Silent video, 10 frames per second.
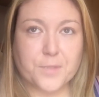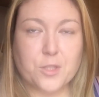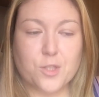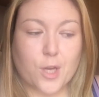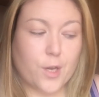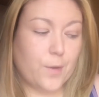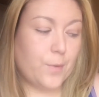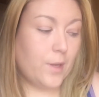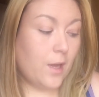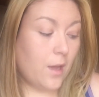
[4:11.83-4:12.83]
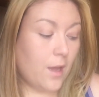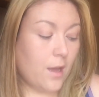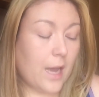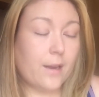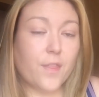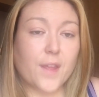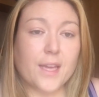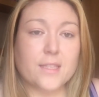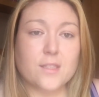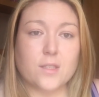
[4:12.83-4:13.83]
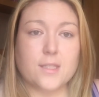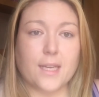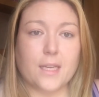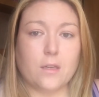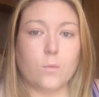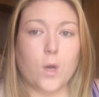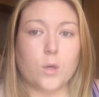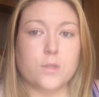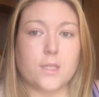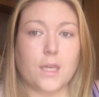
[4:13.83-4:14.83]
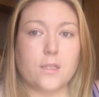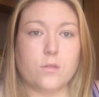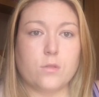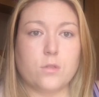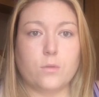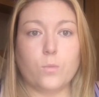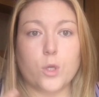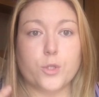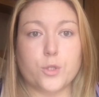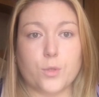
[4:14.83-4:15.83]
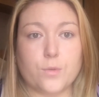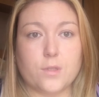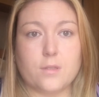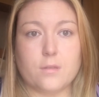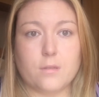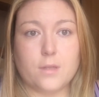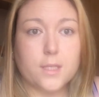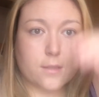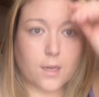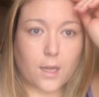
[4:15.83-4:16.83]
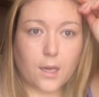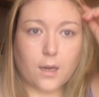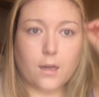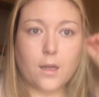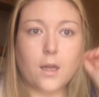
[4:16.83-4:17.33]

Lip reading: So, and I think it's going to take a little while to get used to what suits this colour,